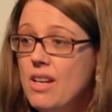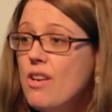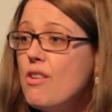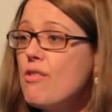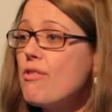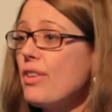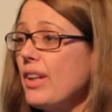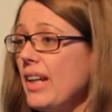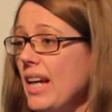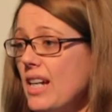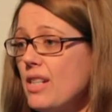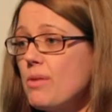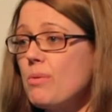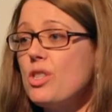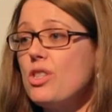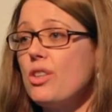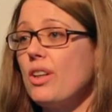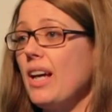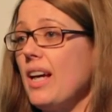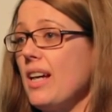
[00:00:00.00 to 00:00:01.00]
Forget what
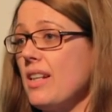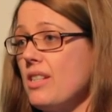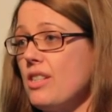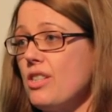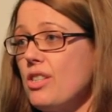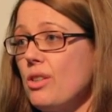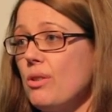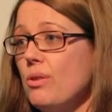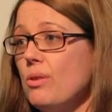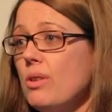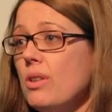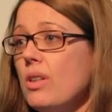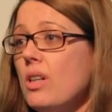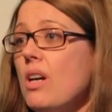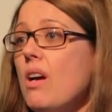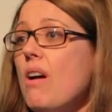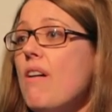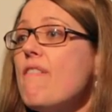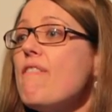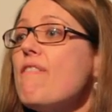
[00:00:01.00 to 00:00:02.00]
you can't do.
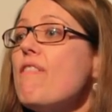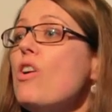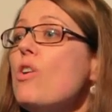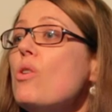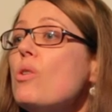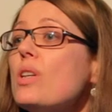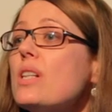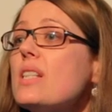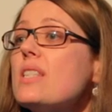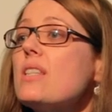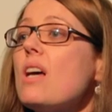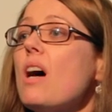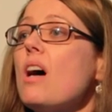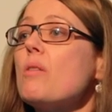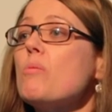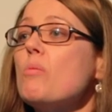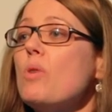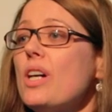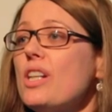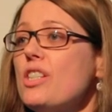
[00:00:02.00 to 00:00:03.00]
Focus
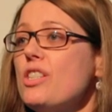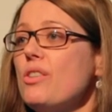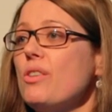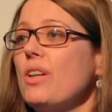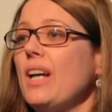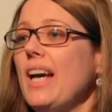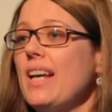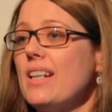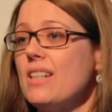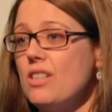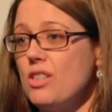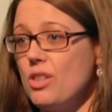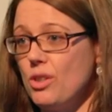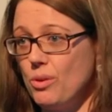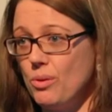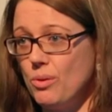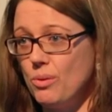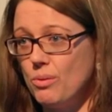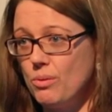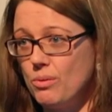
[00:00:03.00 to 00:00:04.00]
on what you can do.
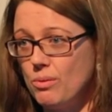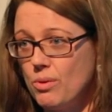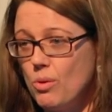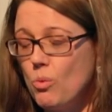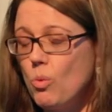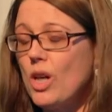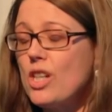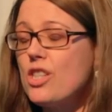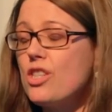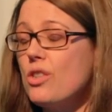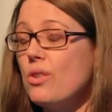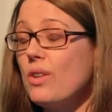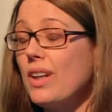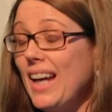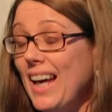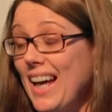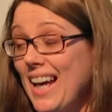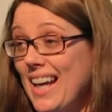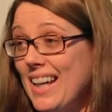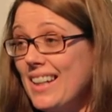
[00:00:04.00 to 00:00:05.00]
What you
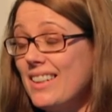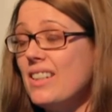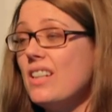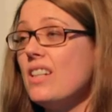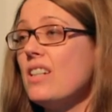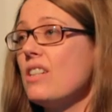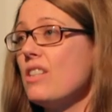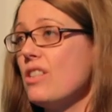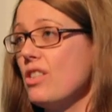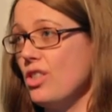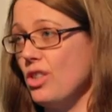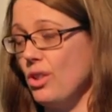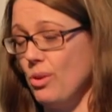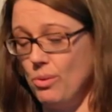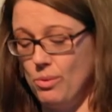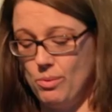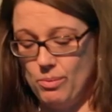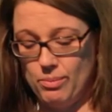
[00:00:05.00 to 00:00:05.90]
can do.